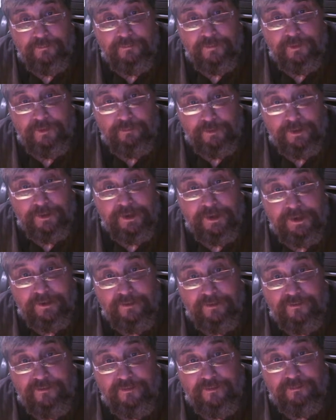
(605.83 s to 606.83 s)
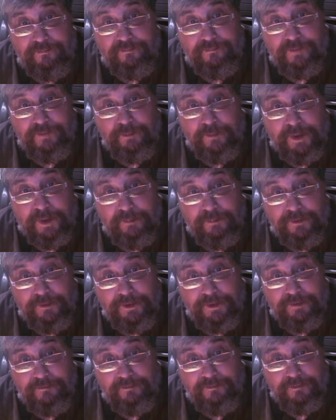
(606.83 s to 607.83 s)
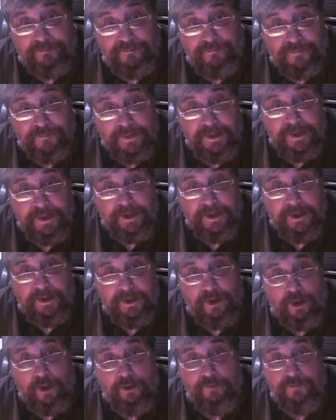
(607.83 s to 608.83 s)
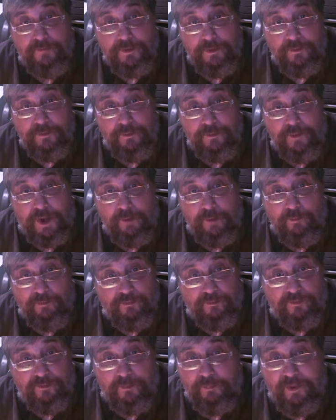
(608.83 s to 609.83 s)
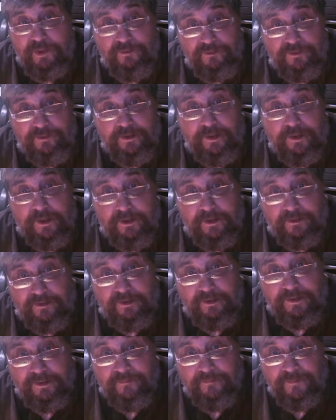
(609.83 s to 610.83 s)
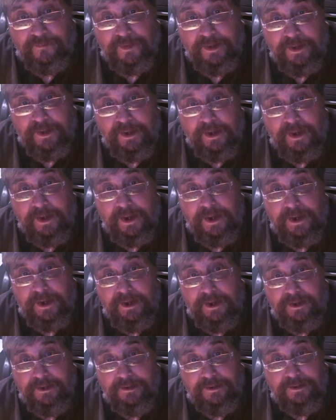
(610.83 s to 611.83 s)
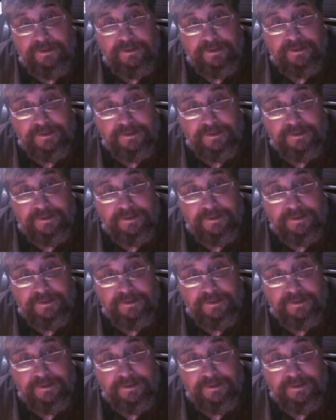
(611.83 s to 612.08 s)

It really is, in my belief. And all of you, I wish the best of luck. And